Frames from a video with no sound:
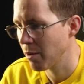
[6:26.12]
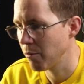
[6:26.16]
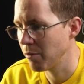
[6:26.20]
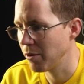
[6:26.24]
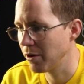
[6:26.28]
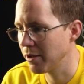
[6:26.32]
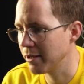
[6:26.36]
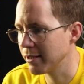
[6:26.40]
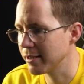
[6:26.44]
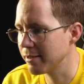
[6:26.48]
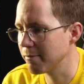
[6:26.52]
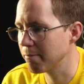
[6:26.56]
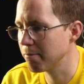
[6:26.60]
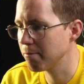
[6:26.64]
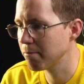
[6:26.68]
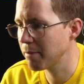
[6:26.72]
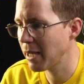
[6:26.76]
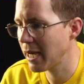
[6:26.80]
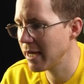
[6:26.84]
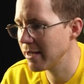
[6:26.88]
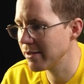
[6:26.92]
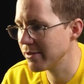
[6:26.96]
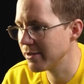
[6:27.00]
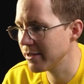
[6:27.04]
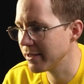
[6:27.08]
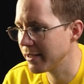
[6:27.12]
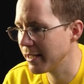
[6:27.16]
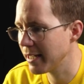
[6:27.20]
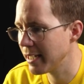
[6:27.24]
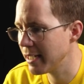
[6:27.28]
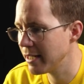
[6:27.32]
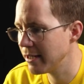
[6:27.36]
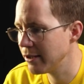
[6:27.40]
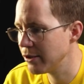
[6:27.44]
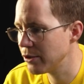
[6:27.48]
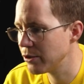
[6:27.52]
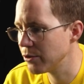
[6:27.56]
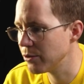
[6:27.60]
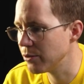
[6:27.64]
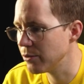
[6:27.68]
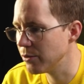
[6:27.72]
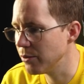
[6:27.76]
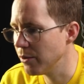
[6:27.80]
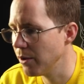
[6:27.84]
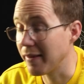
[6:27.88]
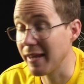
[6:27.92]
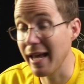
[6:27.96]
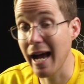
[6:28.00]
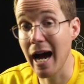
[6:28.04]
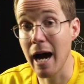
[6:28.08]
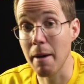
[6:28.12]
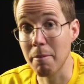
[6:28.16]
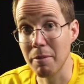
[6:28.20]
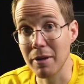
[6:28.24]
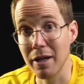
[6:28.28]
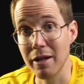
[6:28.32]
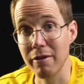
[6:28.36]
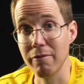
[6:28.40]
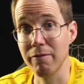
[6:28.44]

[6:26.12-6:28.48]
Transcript: we're going to paste it into the update